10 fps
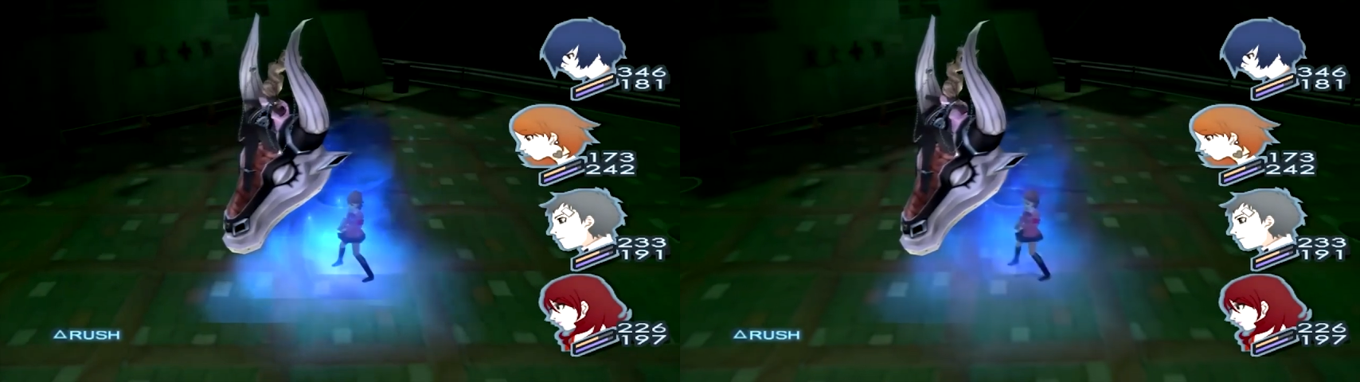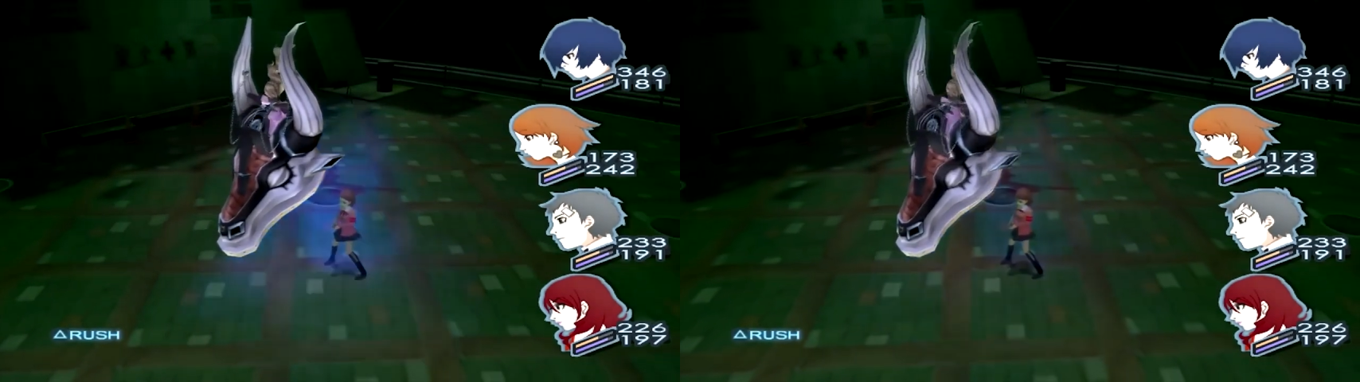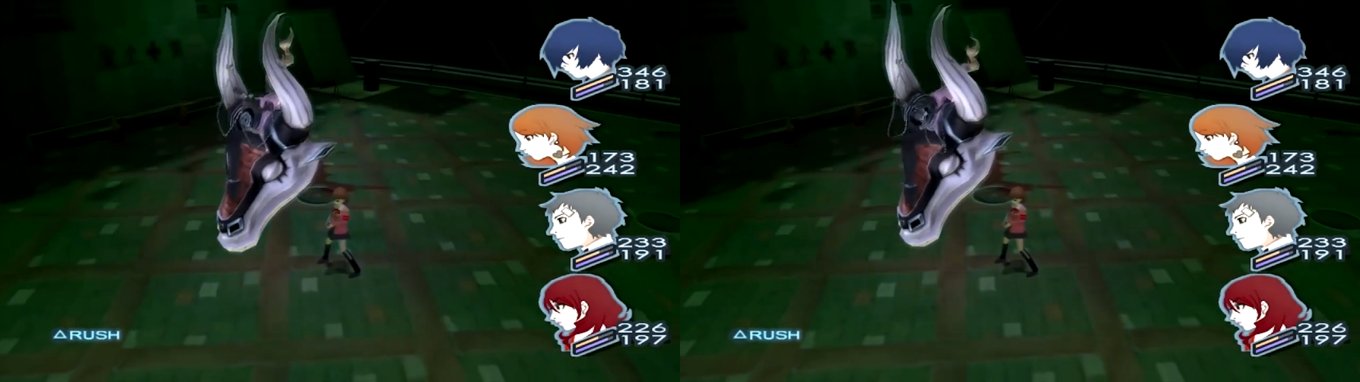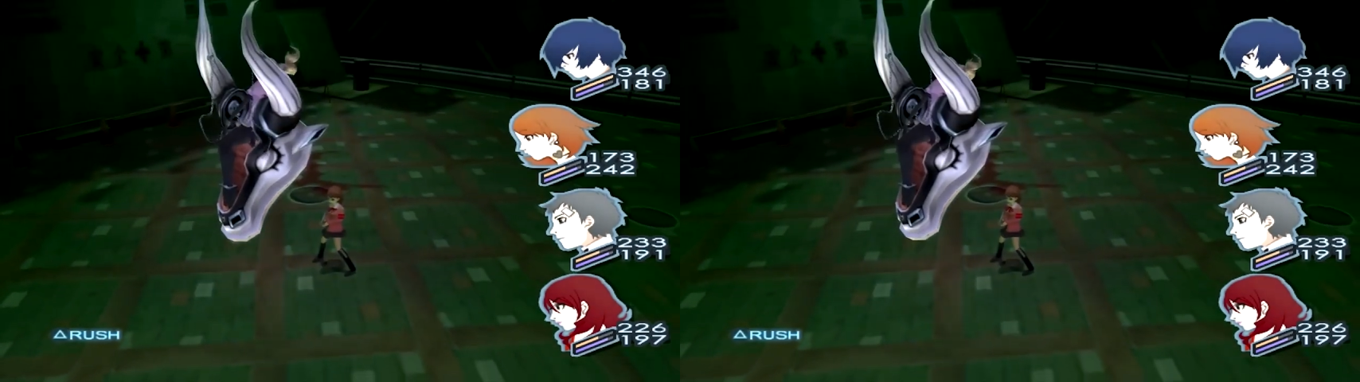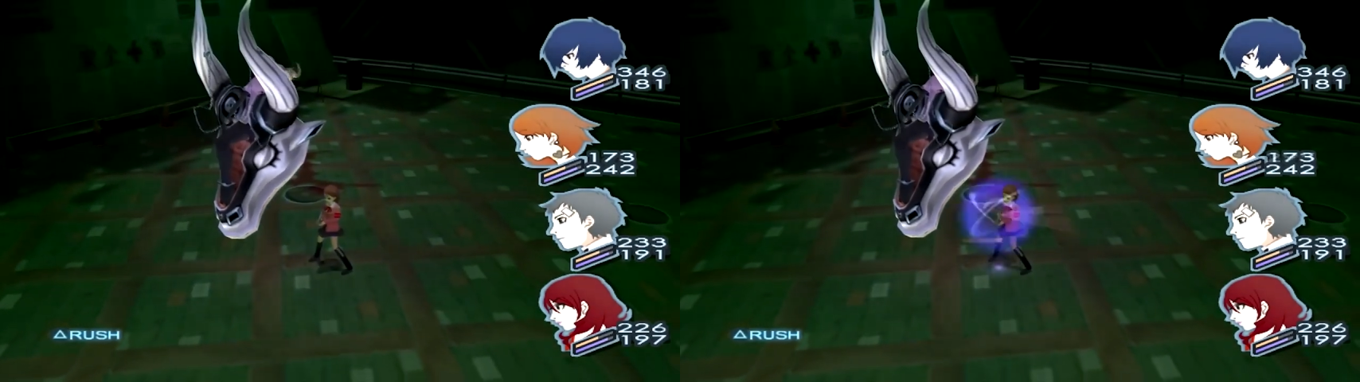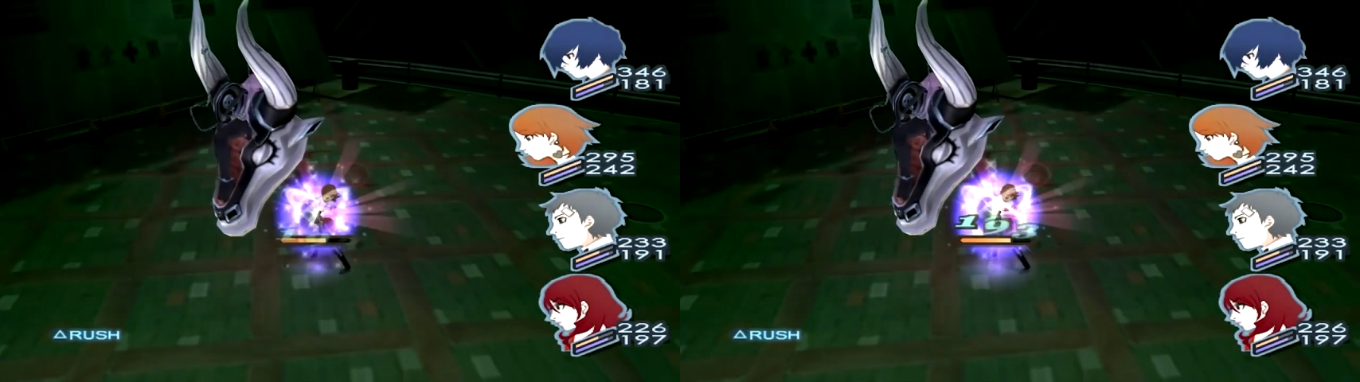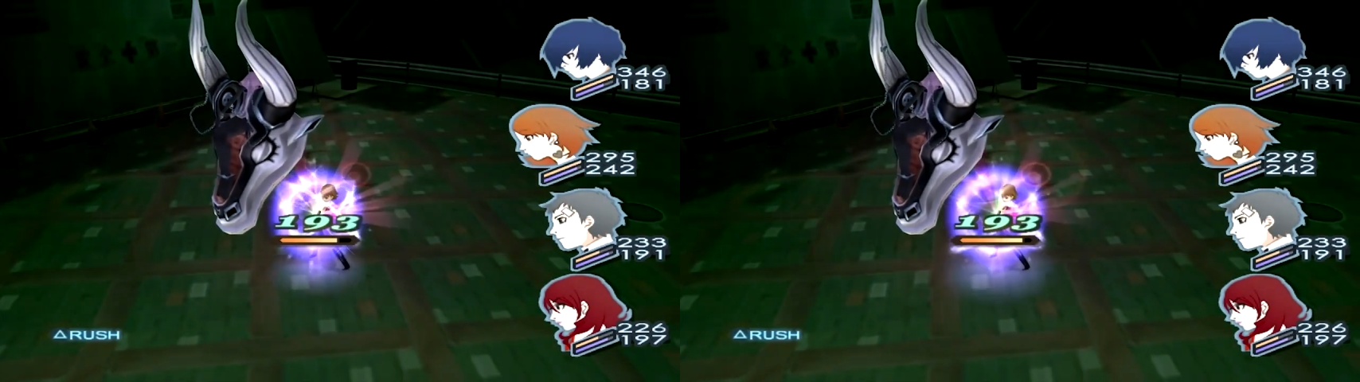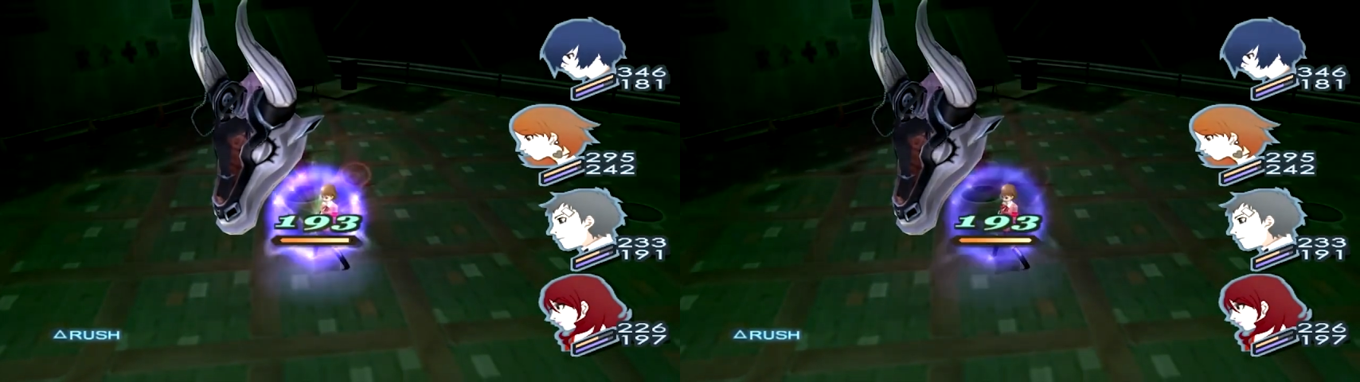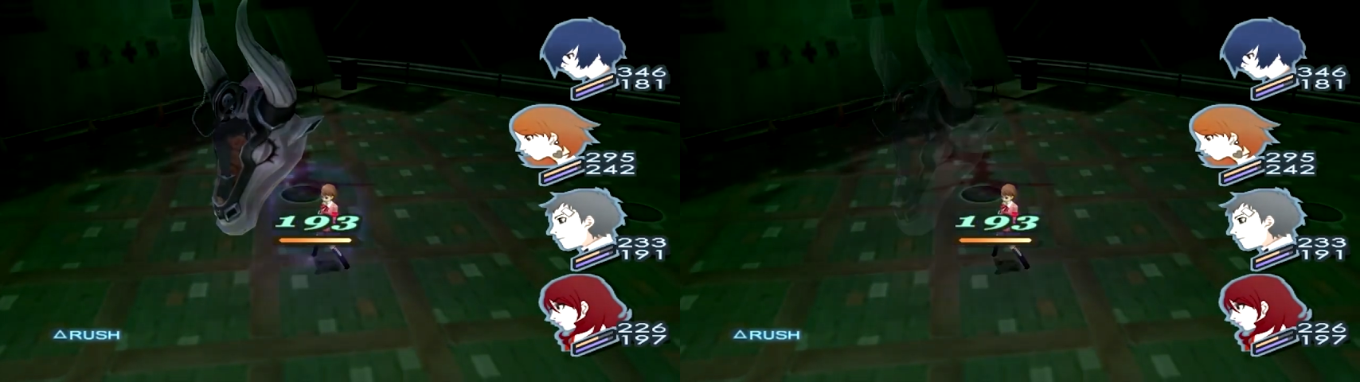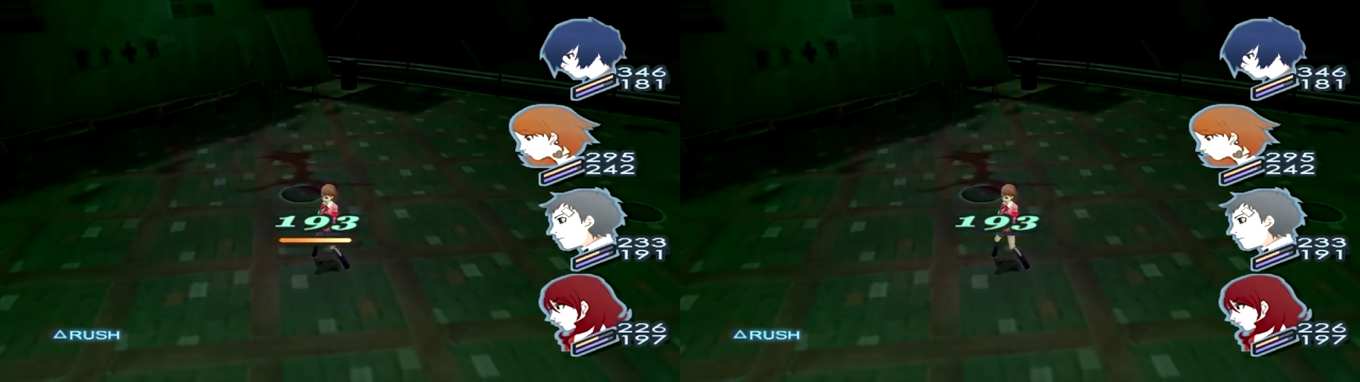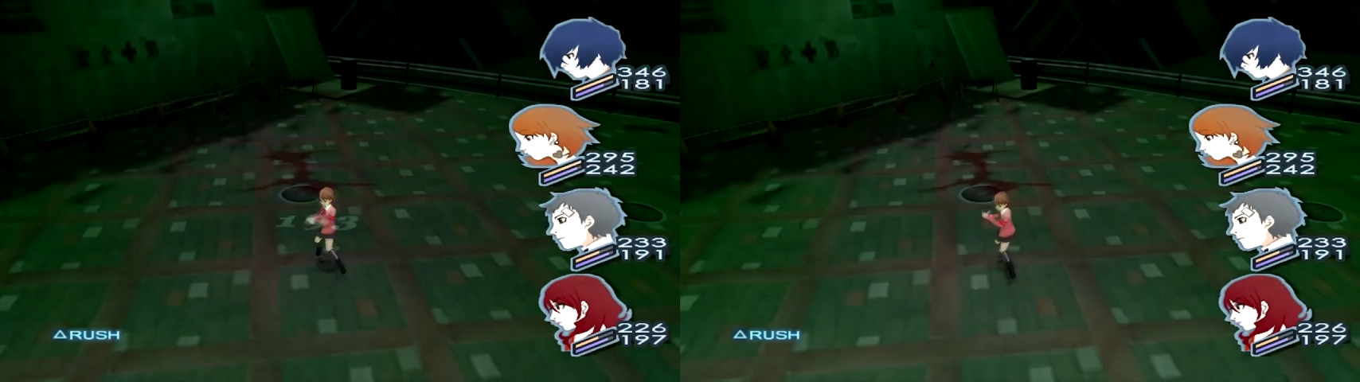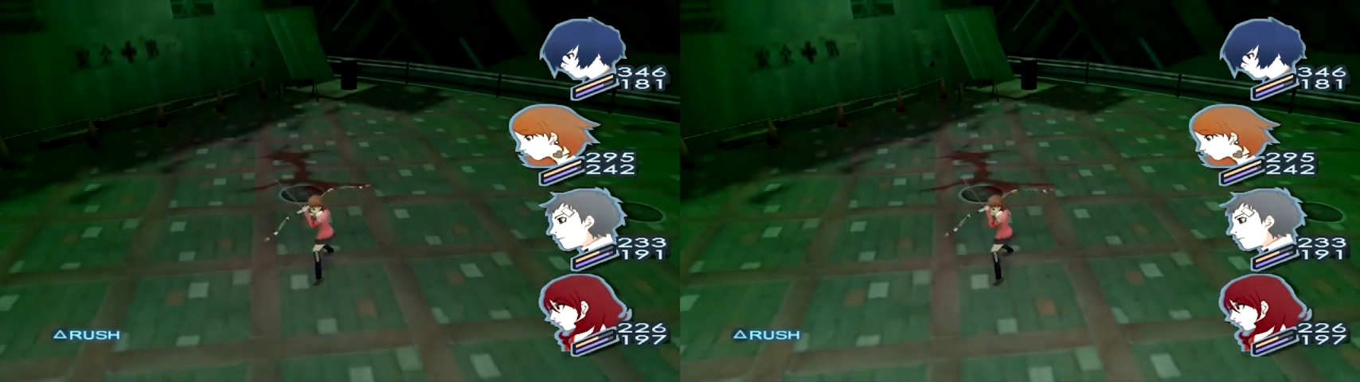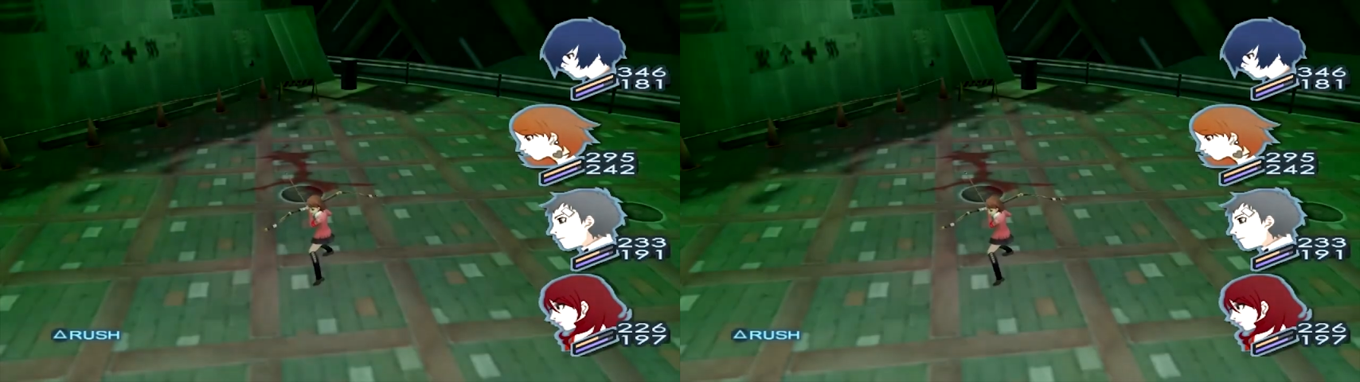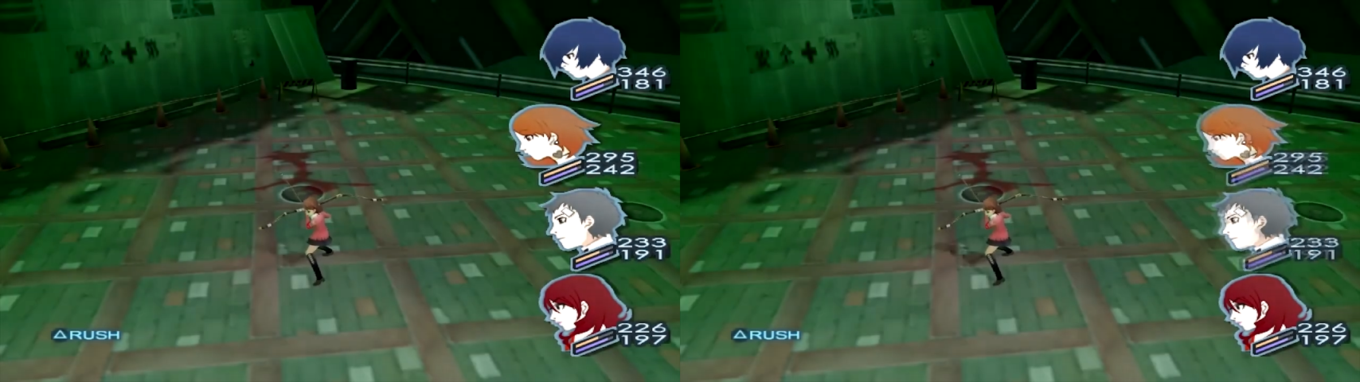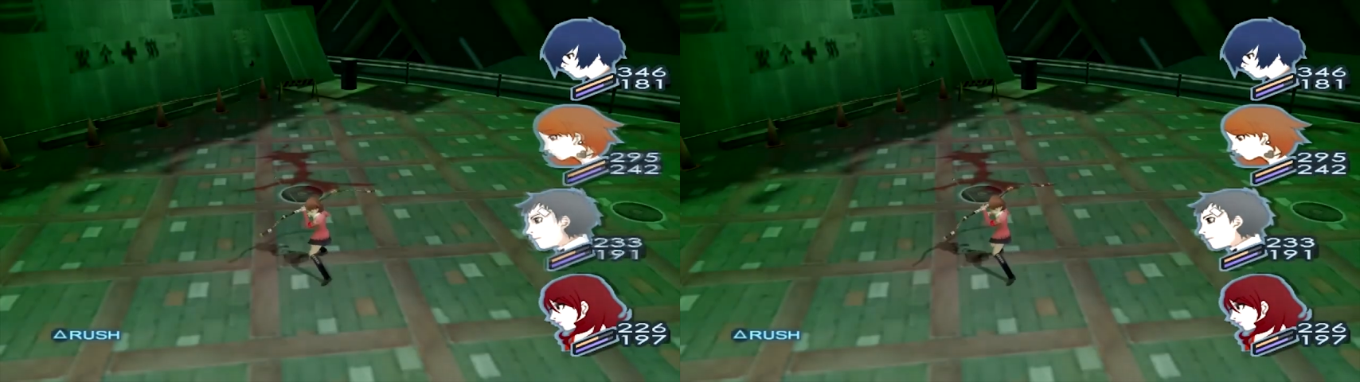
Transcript: Nobody's mouth can be seen.